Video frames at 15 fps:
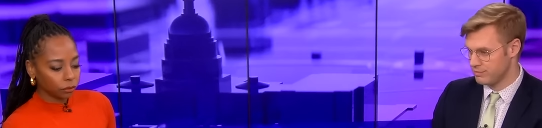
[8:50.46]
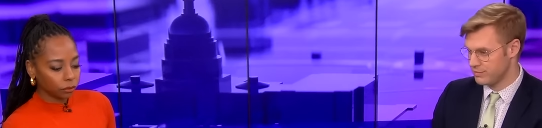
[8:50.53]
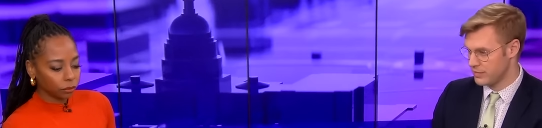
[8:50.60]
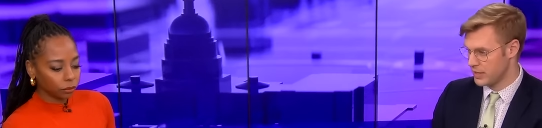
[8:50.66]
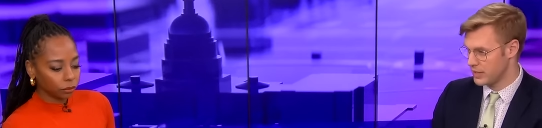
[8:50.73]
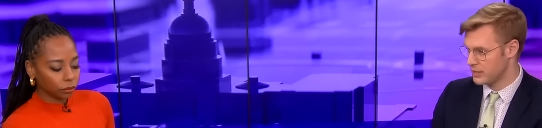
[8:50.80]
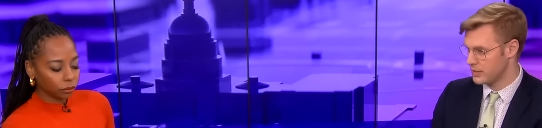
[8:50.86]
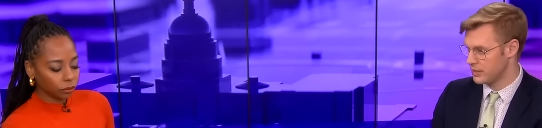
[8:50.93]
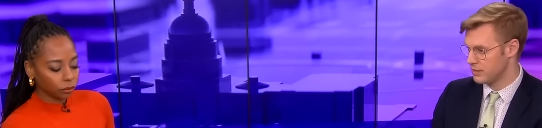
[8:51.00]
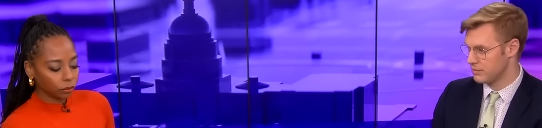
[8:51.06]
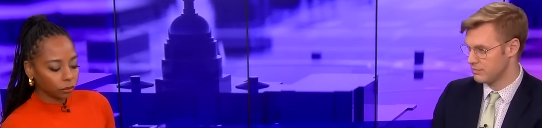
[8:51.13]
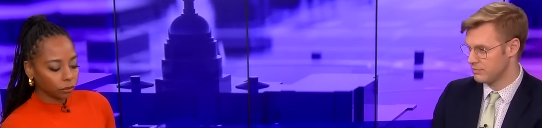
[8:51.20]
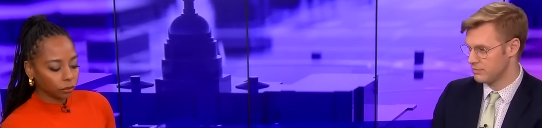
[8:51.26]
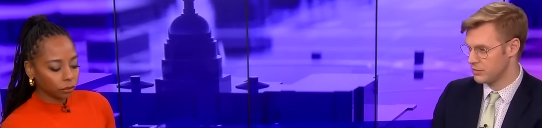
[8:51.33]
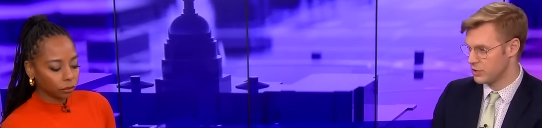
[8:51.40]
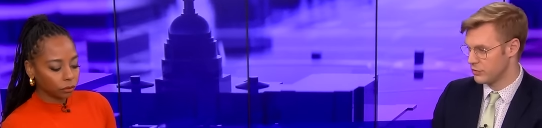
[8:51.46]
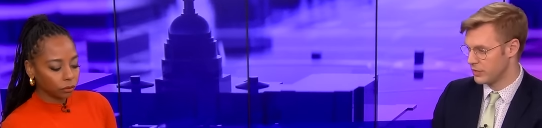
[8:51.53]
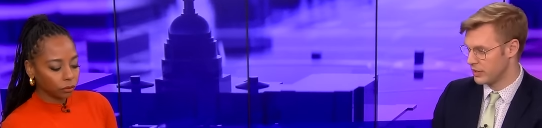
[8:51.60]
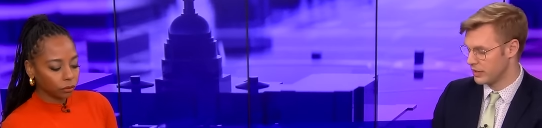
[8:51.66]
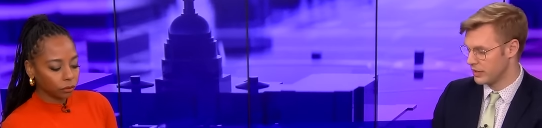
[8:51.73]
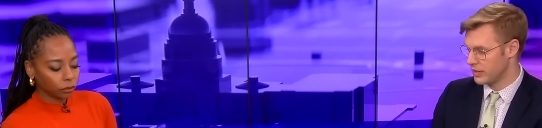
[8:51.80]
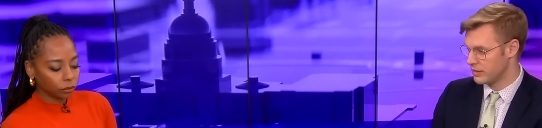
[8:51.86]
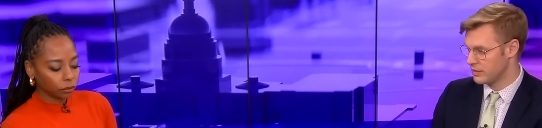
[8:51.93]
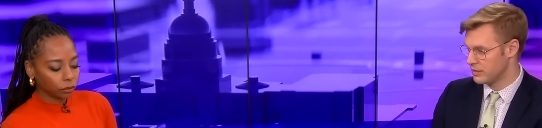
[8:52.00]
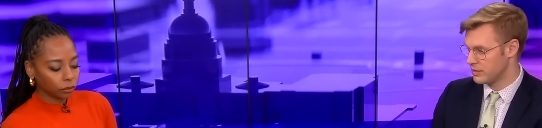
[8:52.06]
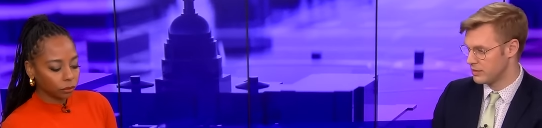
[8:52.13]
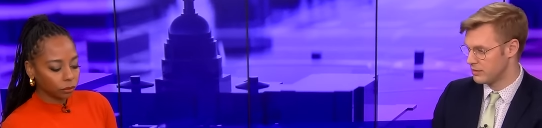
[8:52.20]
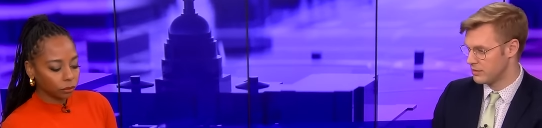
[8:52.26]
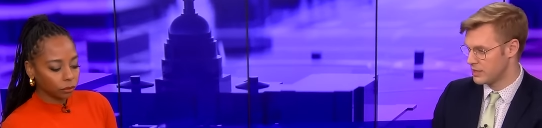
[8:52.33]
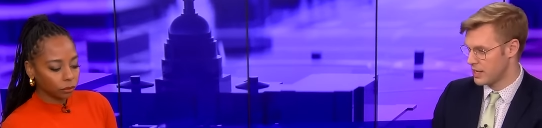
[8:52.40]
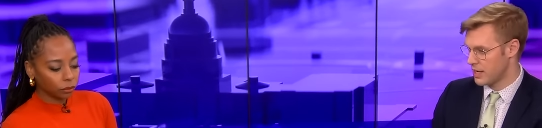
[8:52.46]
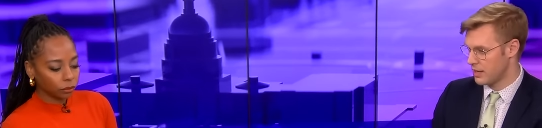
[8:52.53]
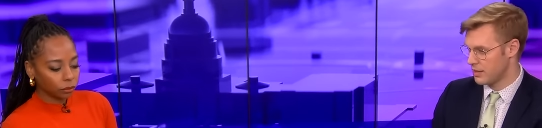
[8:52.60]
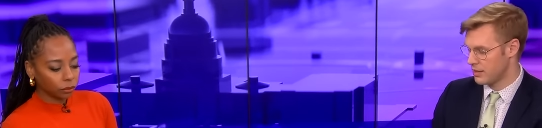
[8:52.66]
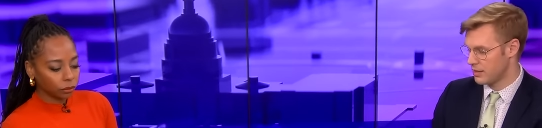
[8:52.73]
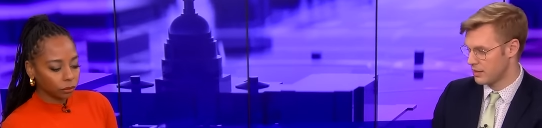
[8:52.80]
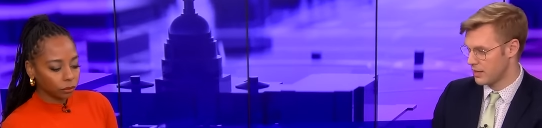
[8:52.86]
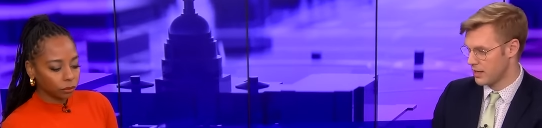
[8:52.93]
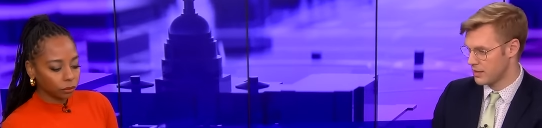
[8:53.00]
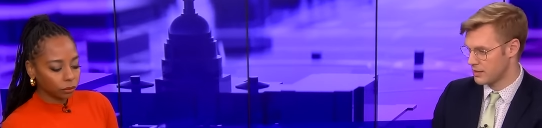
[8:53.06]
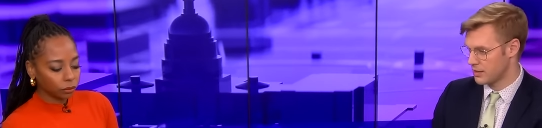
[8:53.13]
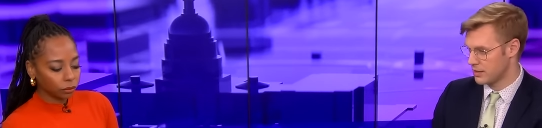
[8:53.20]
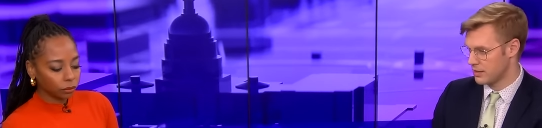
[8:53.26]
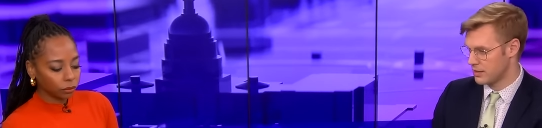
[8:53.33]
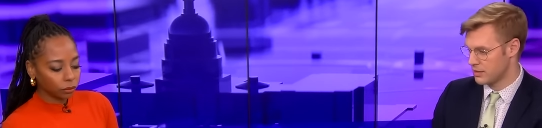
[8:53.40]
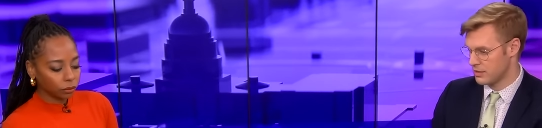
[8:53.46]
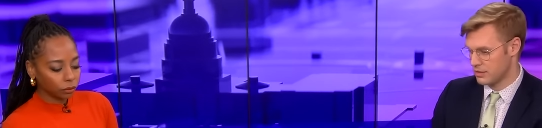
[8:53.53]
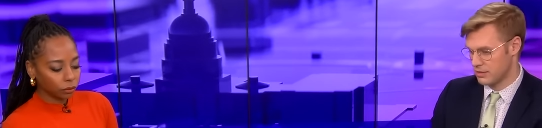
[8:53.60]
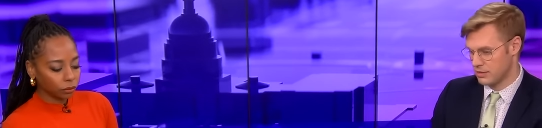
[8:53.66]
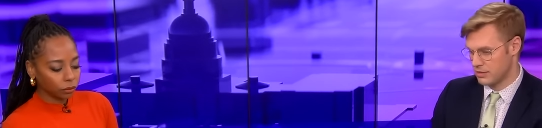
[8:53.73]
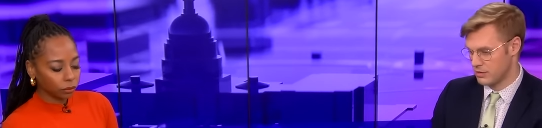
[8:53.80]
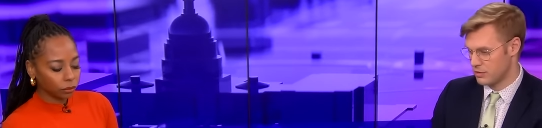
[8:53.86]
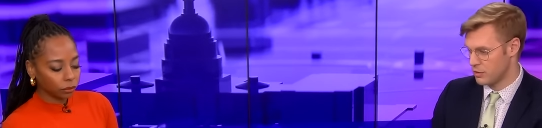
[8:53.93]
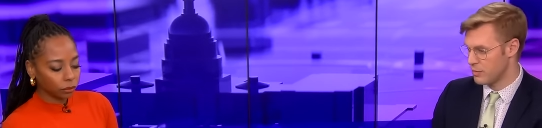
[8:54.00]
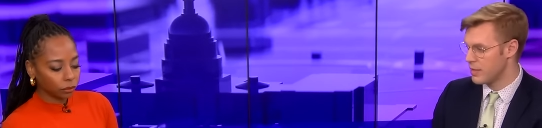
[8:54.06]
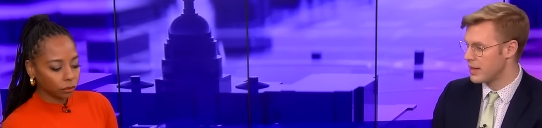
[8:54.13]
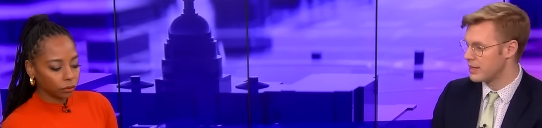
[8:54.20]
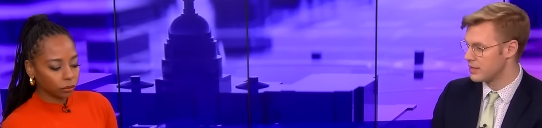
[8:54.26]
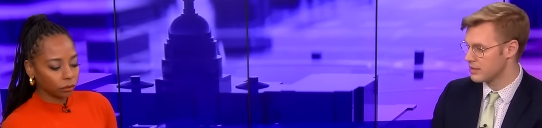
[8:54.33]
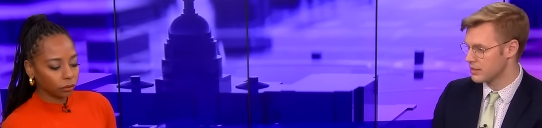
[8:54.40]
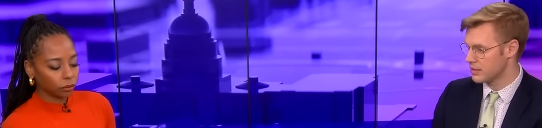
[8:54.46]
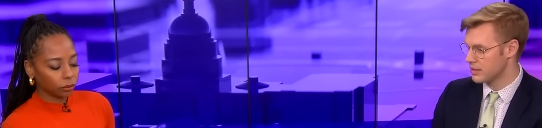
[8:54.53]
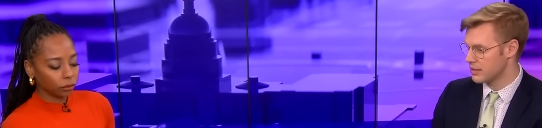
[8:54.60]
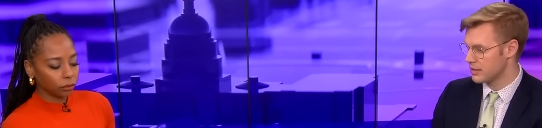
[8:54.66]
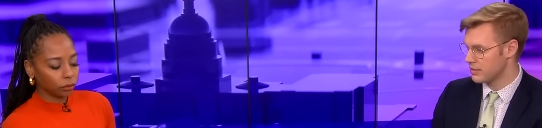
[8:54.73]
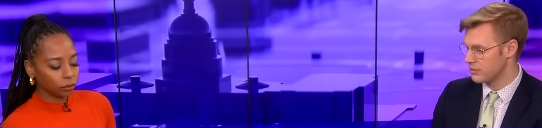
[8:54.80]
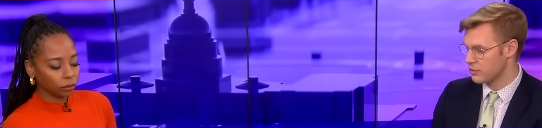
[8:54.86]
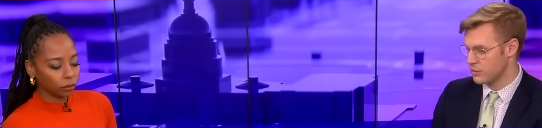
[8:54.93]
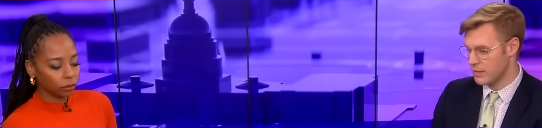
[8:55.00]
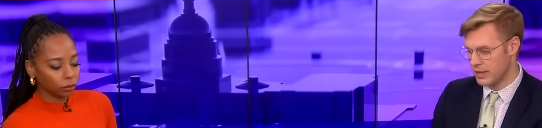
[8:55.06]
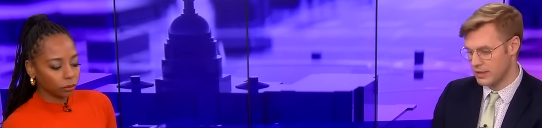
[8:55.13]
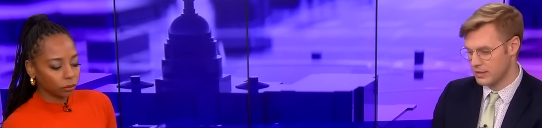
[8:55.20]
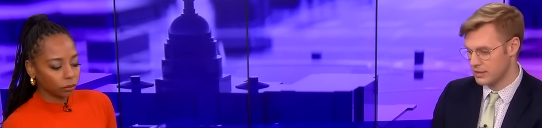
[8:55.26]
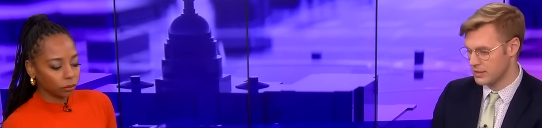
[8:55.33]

Speaker 1: innocent civilians dead in Gaza is tremendously, tremendously